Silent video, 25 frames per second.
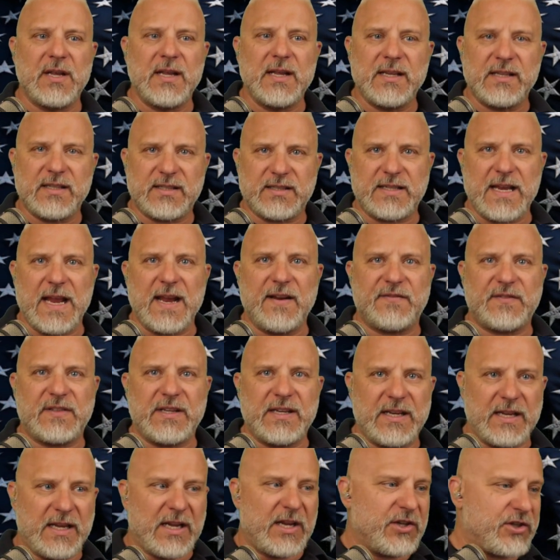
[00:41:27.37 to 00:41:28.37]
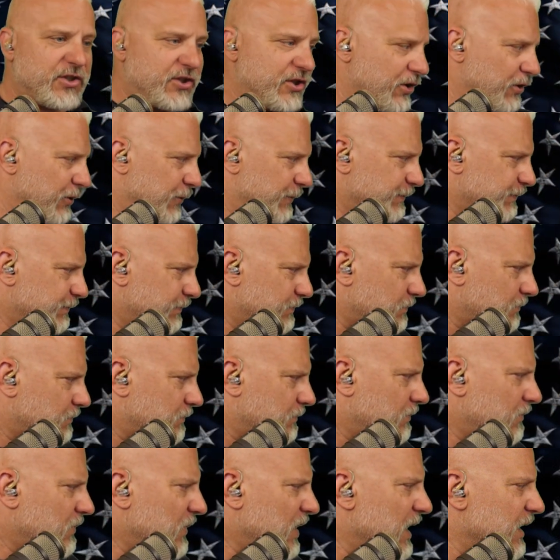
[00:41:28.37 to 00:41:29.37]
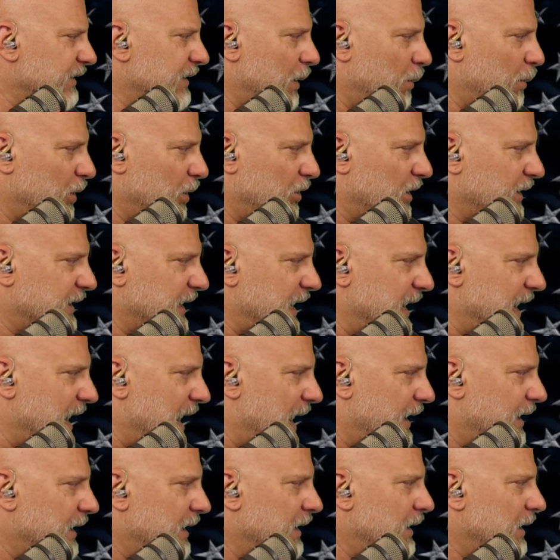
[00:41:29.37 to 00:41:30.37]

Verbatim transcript: safety issue that we're looking at.